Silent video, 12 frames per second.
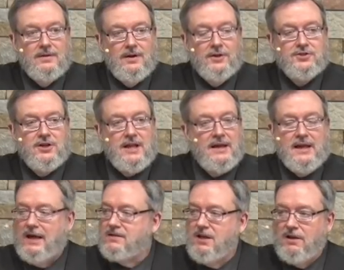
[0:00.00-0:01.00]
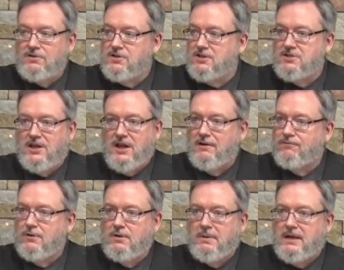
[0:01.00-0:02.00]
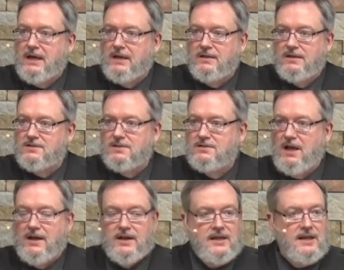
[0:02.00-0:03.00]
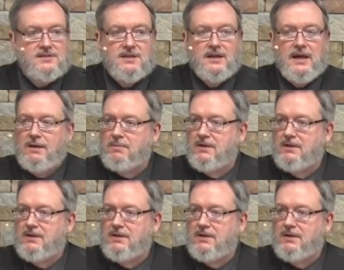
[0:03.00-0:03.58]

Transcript: Aren't you glad God tells us the end from the beginning? This is not a guessing game.